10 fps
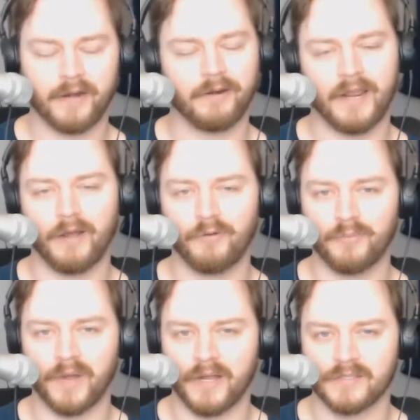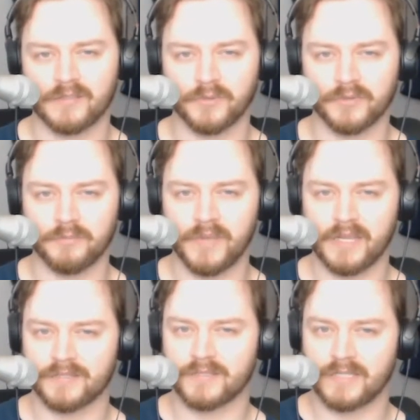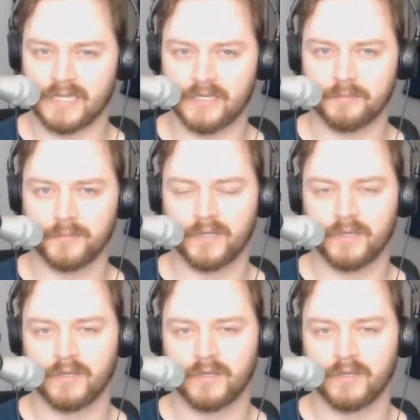how impossible it may seem,